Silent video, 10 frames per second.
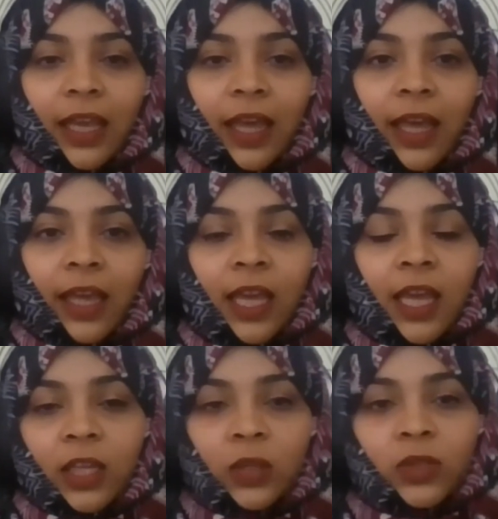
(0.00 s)
AI,
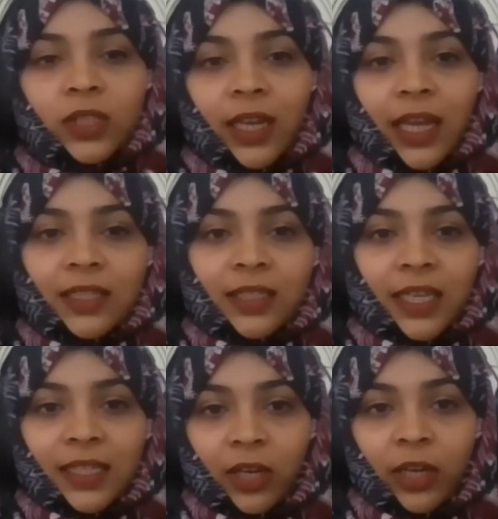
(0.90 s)
use it as
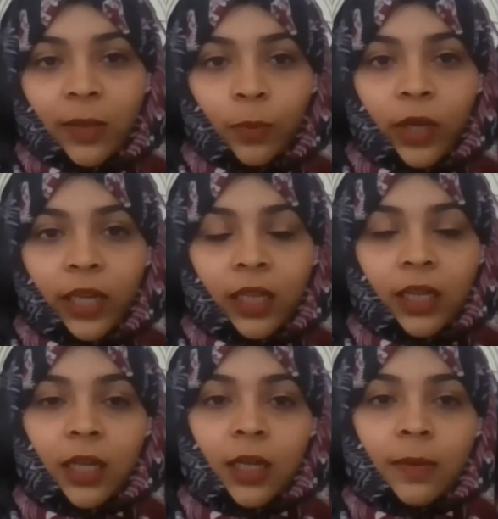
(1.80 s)
a starting point.
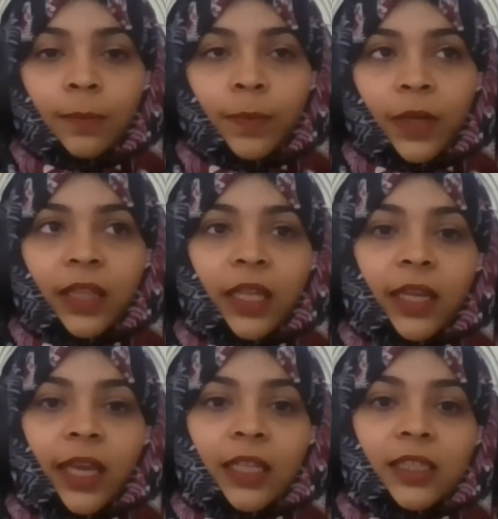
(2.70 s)
But then
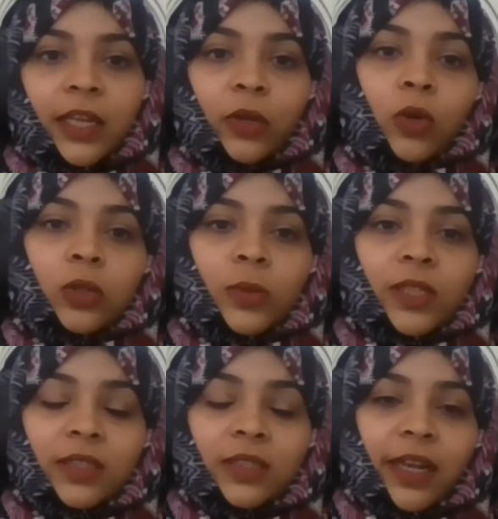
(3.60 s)
again, like you're
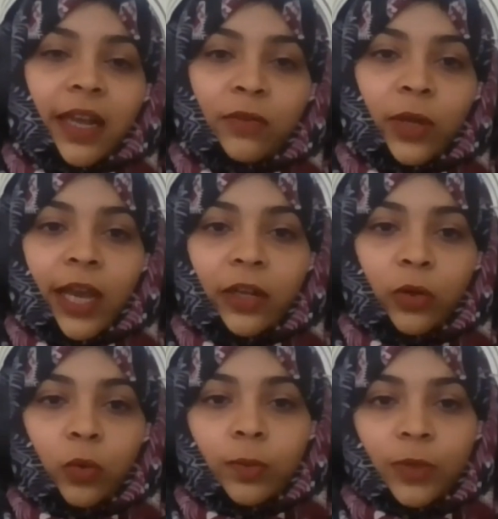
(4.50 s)
always gonna have to add
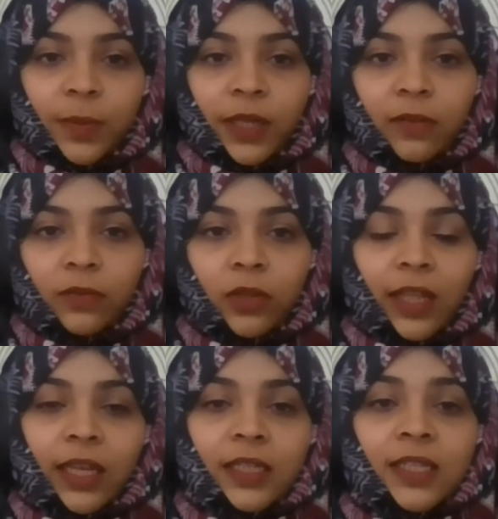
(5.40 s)
your own perspective to
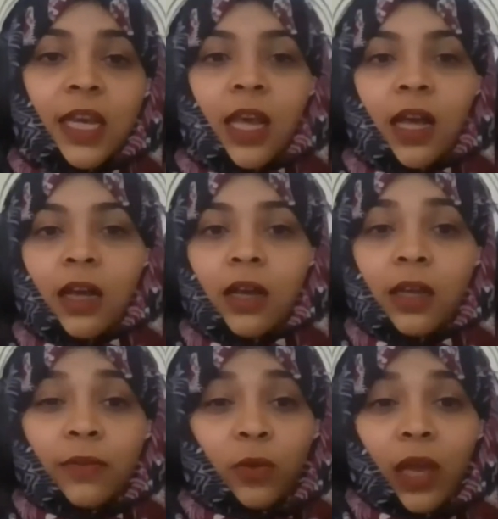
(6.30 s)
things.
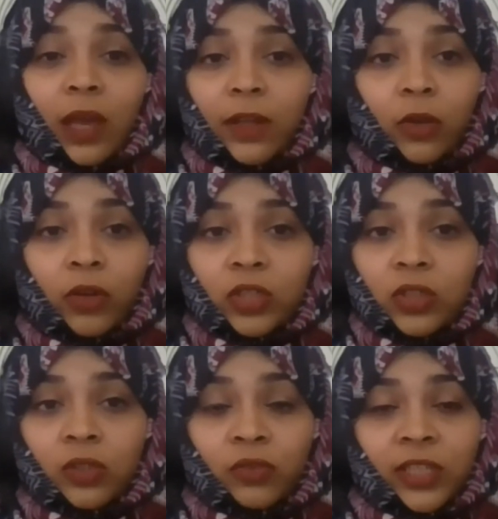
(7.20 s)
If you have any
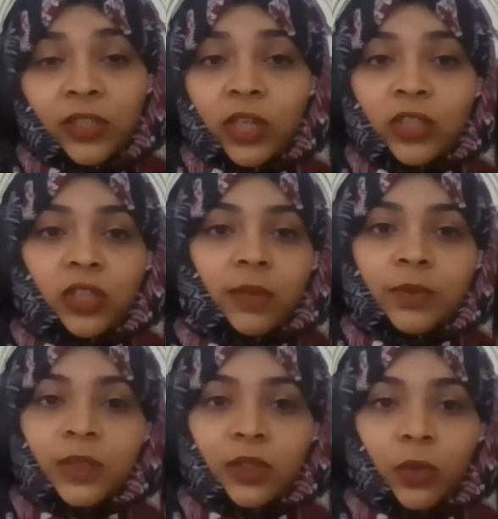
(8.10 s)
original research,
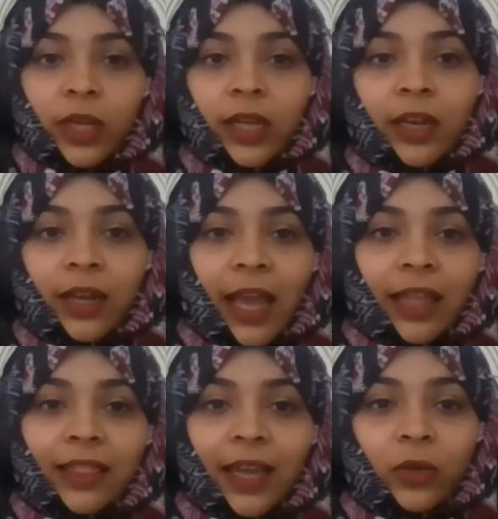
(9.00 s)
then please go ahead and
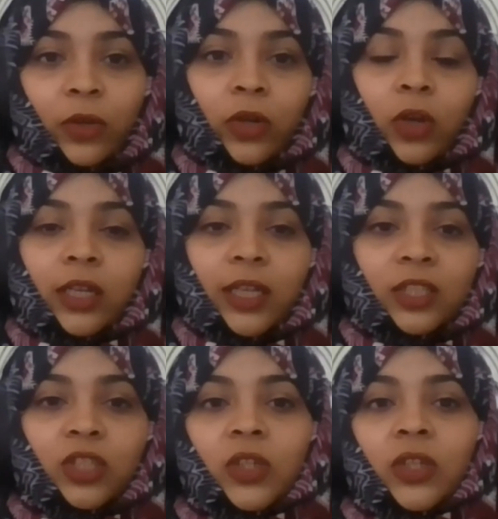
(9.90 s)
add that to your
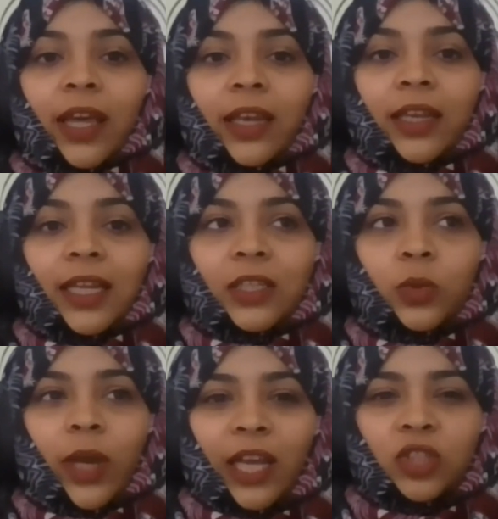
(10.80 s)
content, just so that
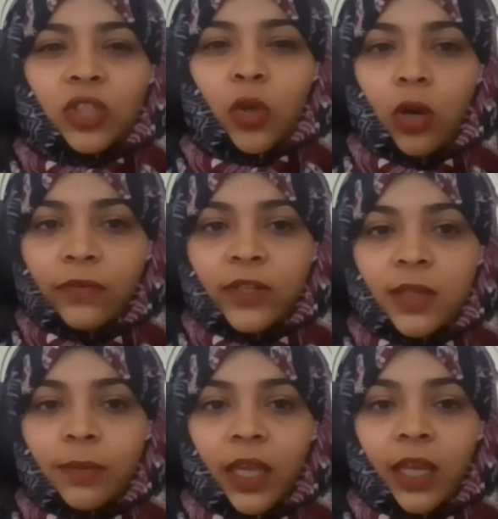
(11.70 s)
you actually offer
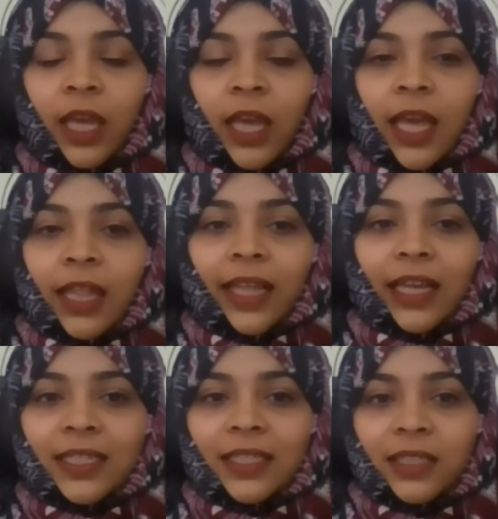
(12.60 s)
something
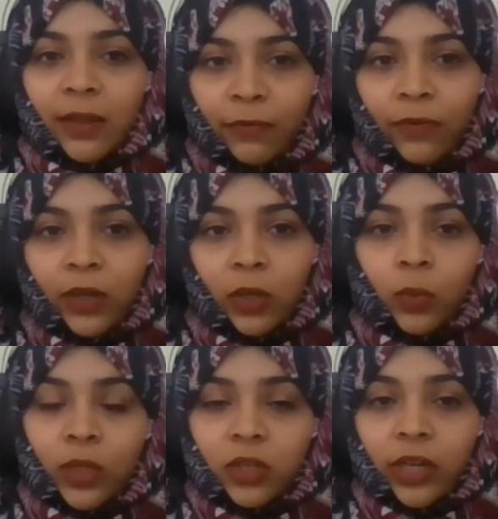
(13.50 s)
that is different to
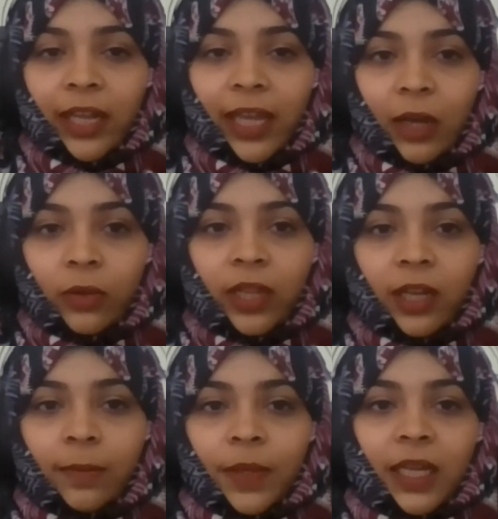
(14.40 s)
what's already out
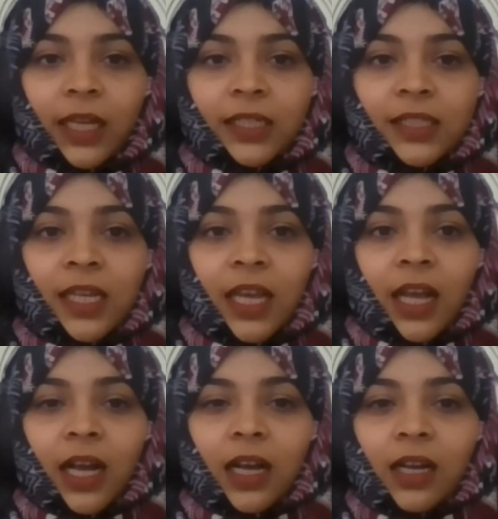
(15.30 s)
there. Because
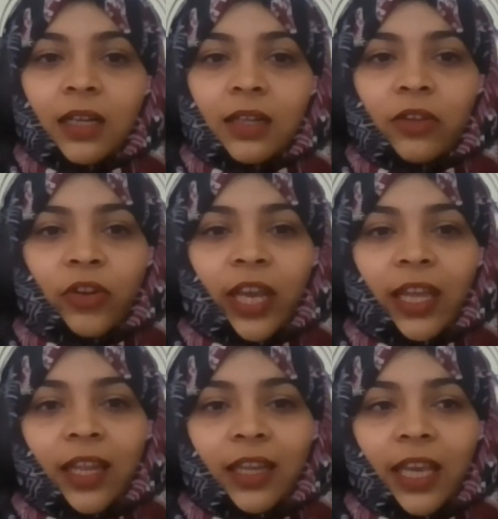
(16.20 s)

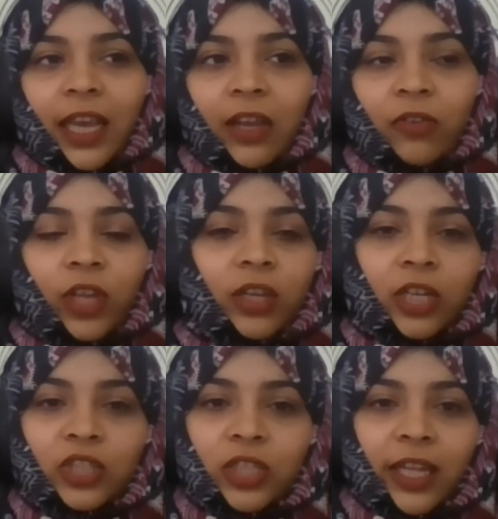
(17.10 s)
creating a
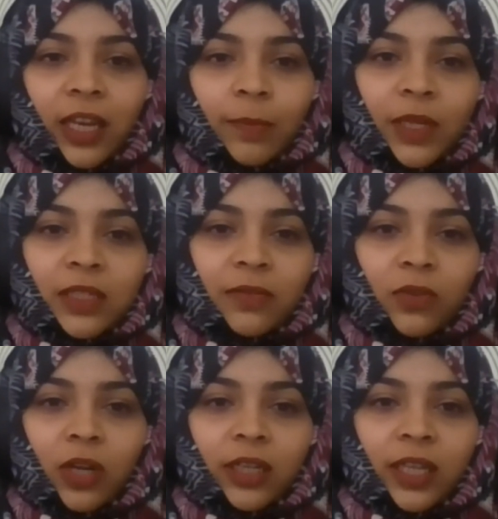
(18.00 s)
regurgitated piece
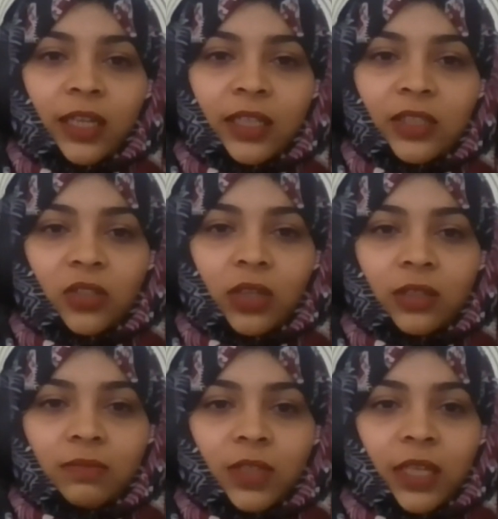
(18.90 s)
of content, it's not
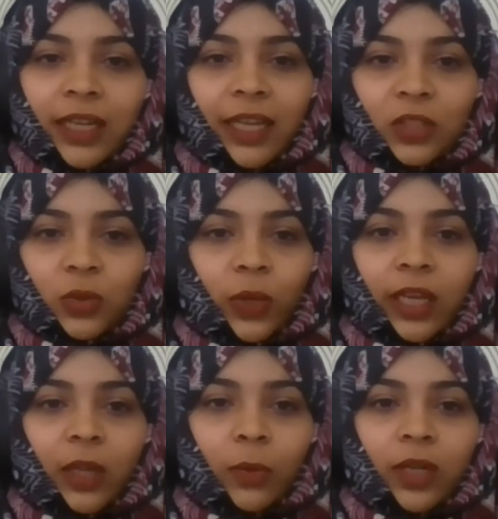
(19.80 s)
gonna get you
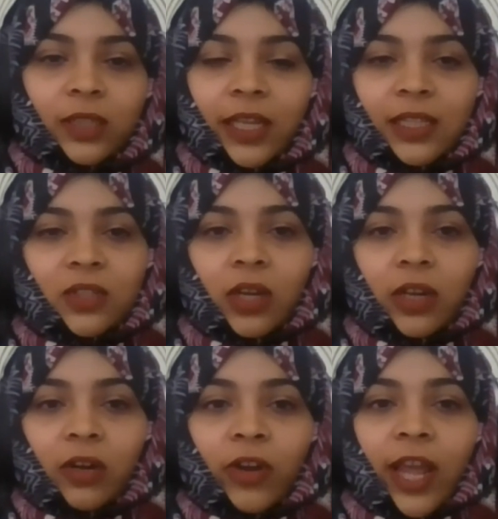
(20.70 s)
anywhere. Like it's not
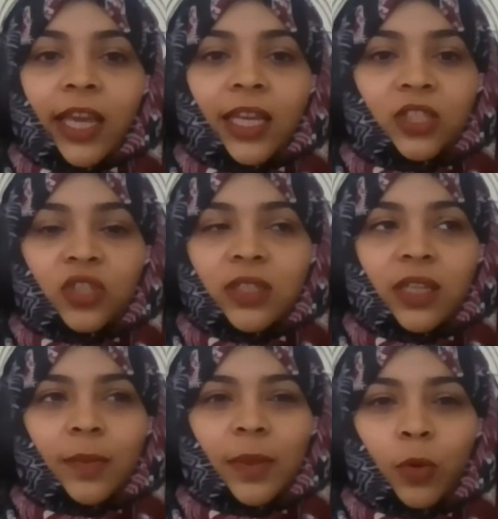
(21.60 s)
gonna rank. It's just
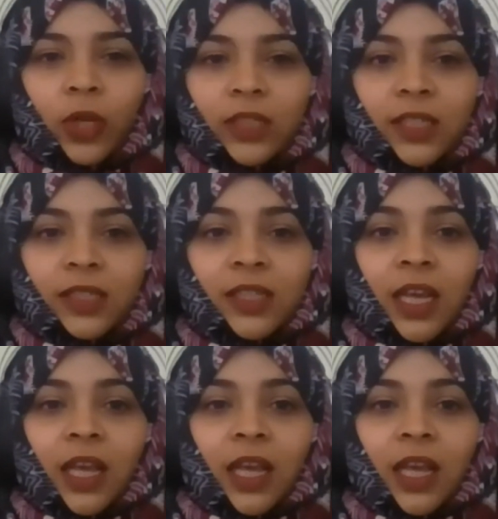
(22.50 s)
gonna be pointless.